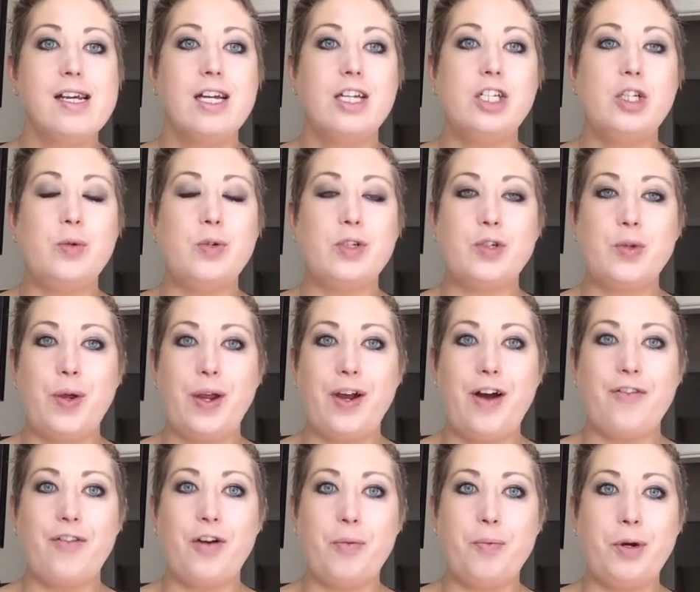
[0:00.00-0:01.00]
she was showing
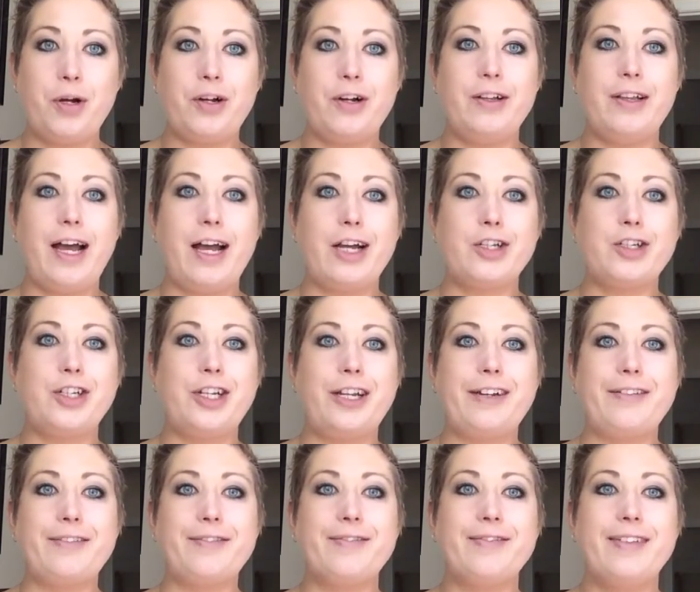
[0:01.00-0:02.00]
off her book
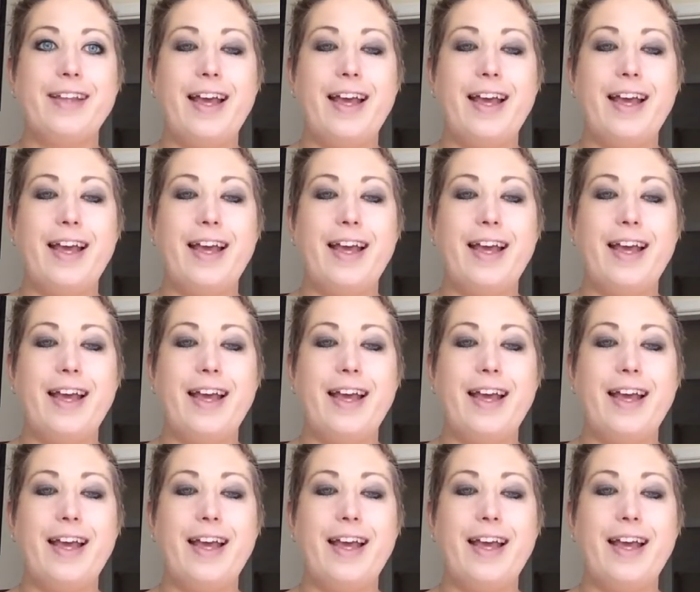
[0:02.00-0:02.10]
collection.